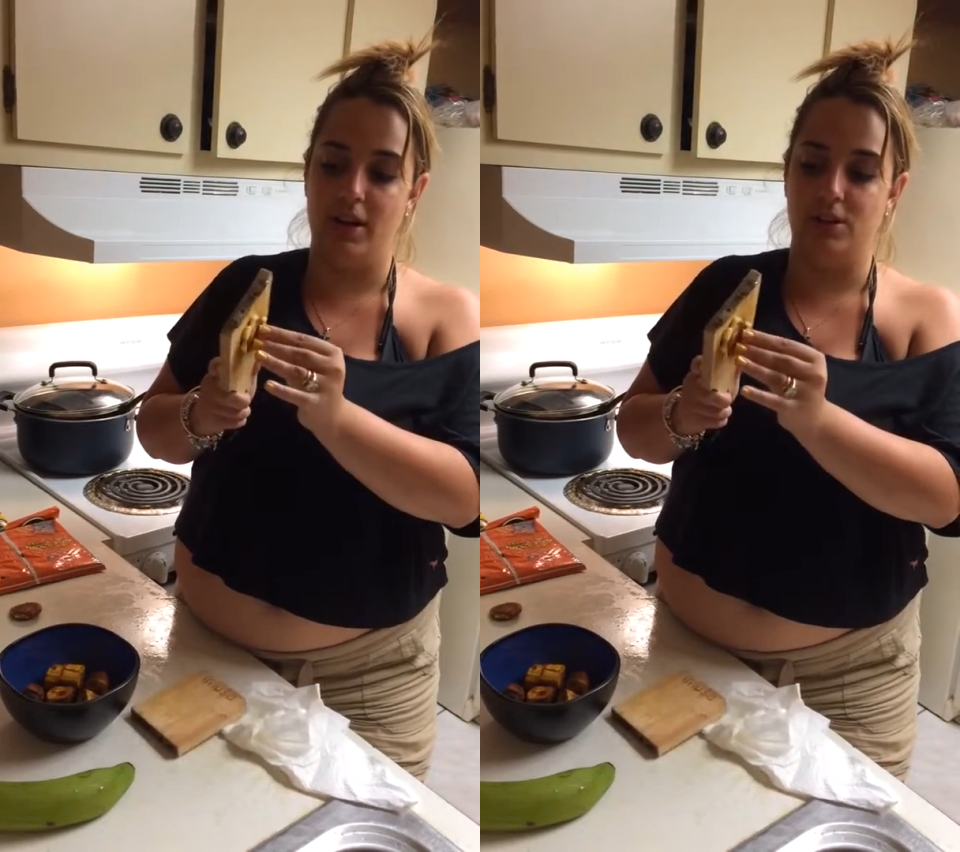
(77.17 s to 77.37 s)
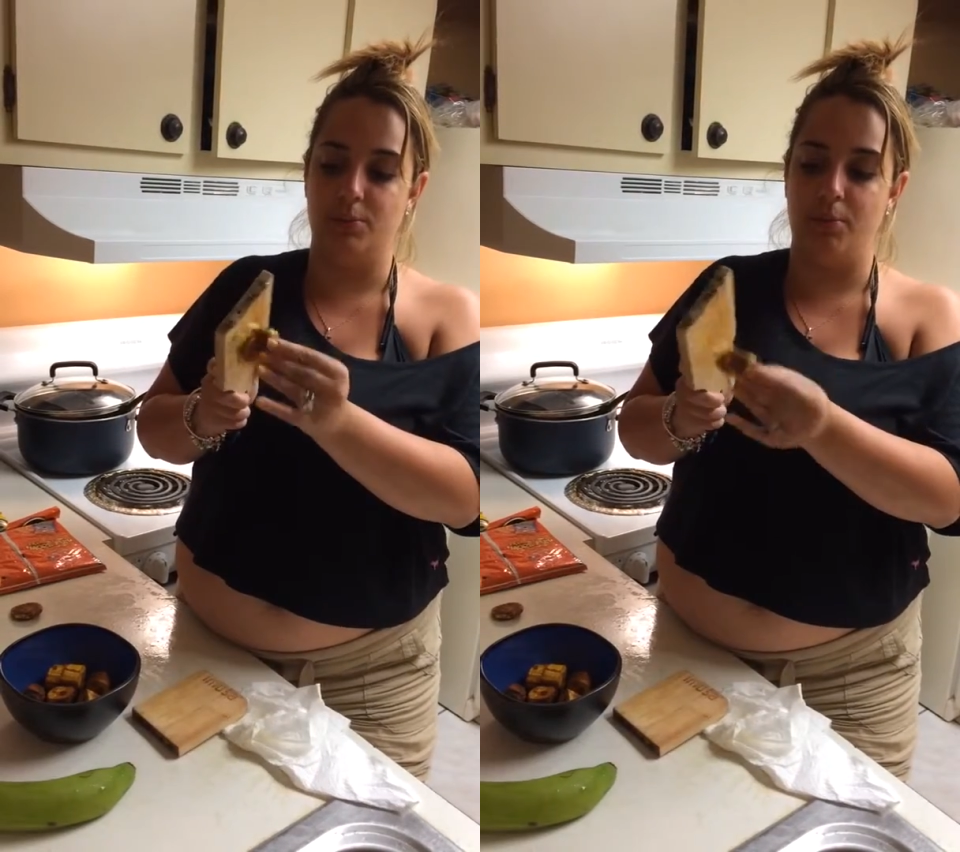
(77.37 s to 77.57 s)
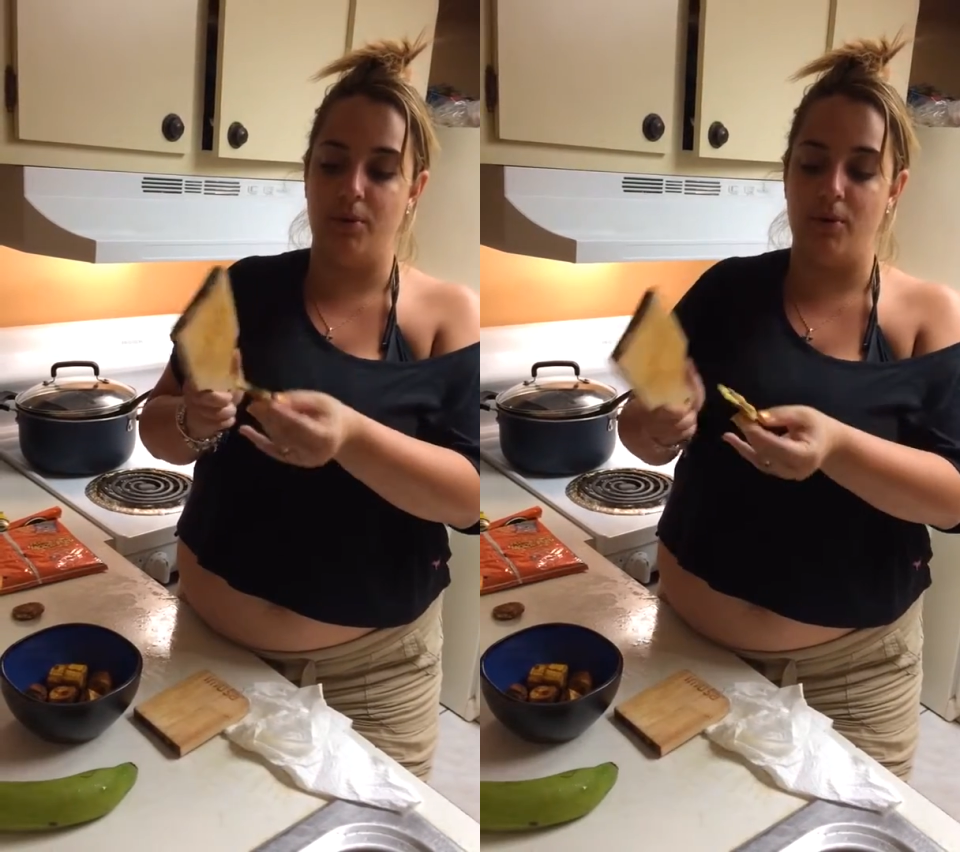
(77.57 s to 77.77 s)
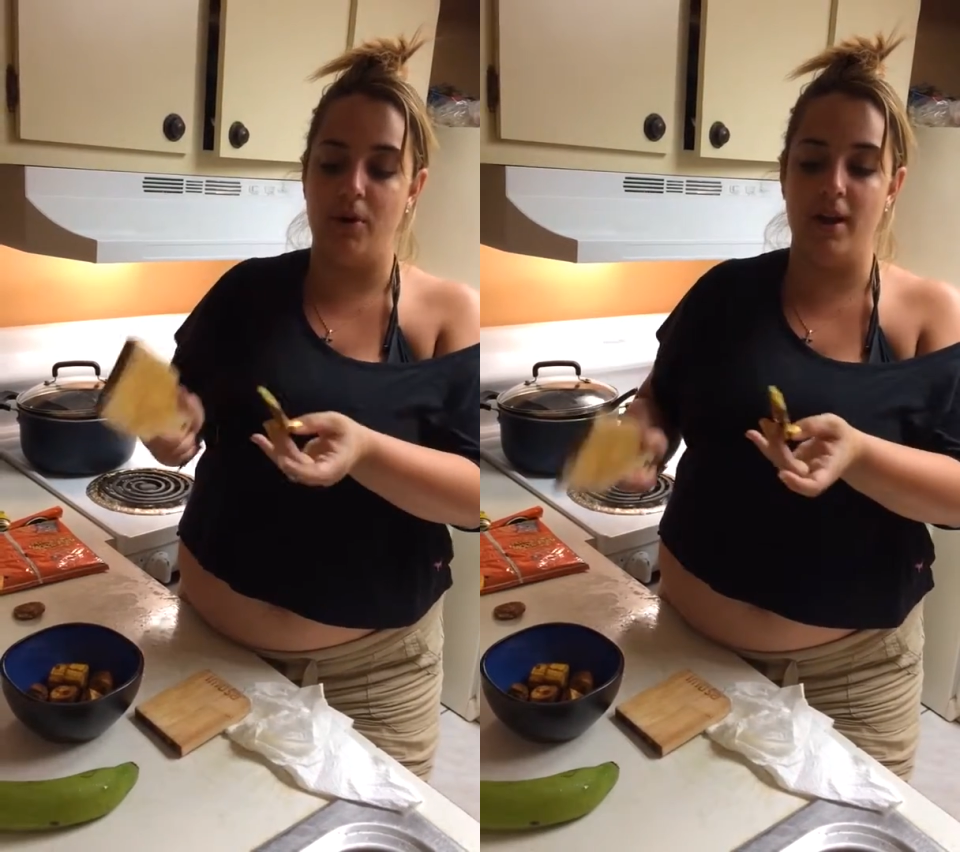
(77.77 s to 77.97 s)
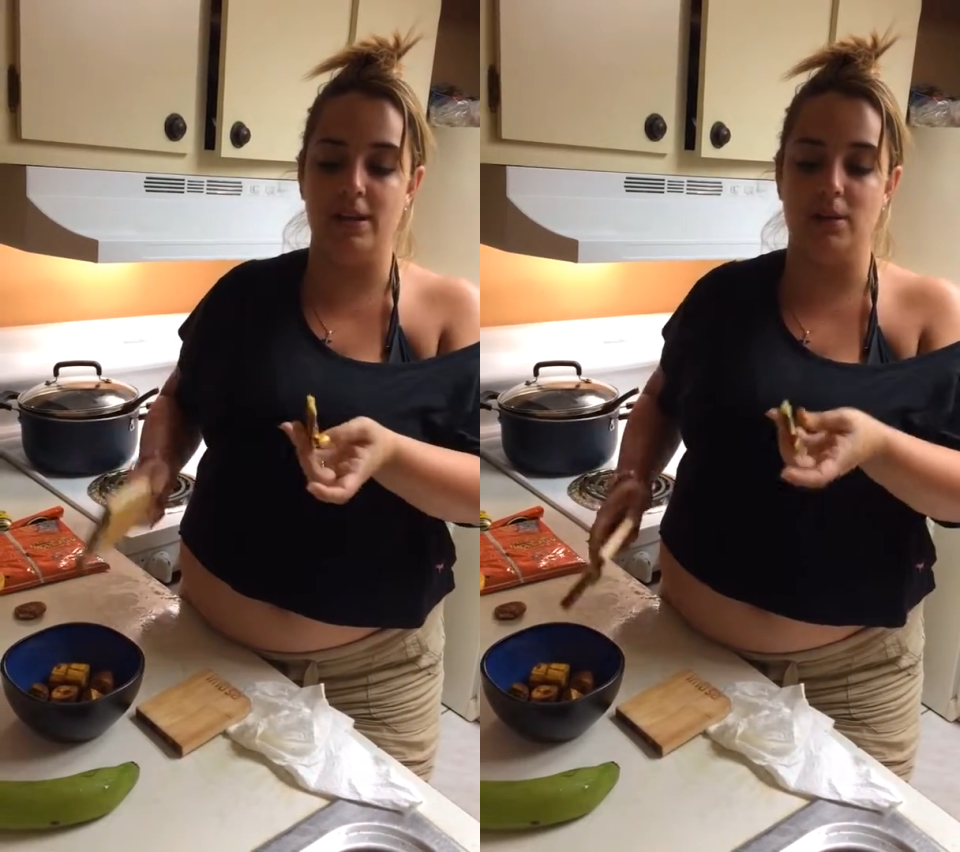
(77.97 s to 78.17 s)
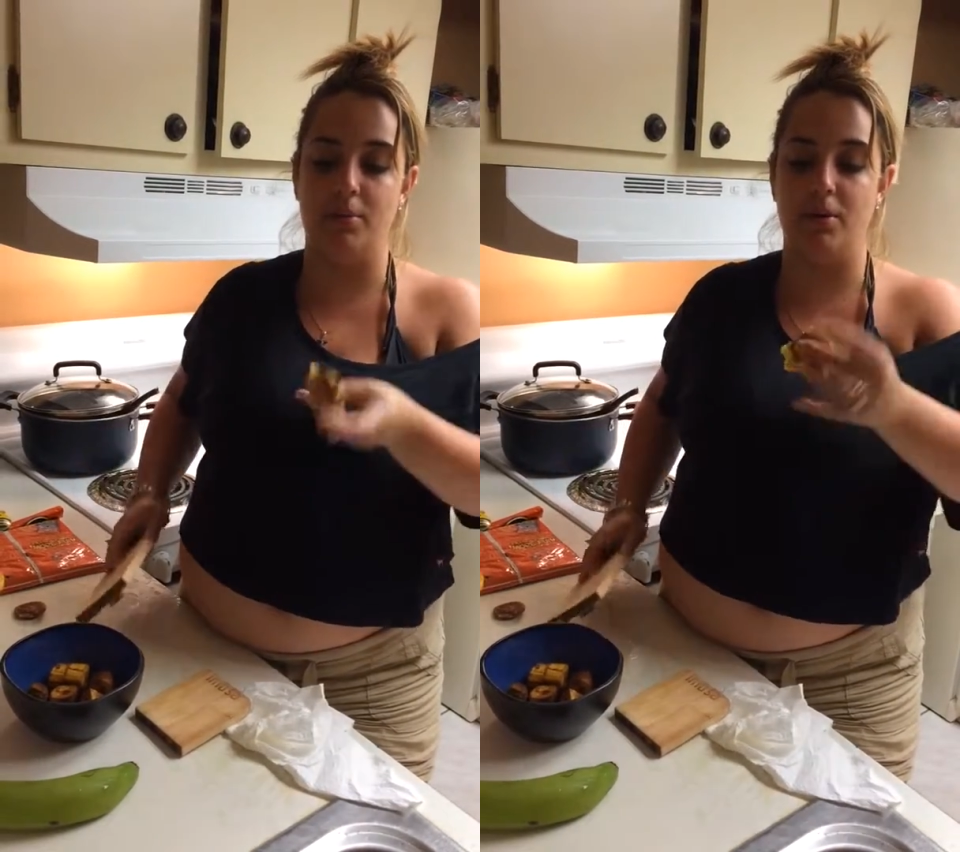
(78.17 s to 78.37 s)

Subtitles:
it's a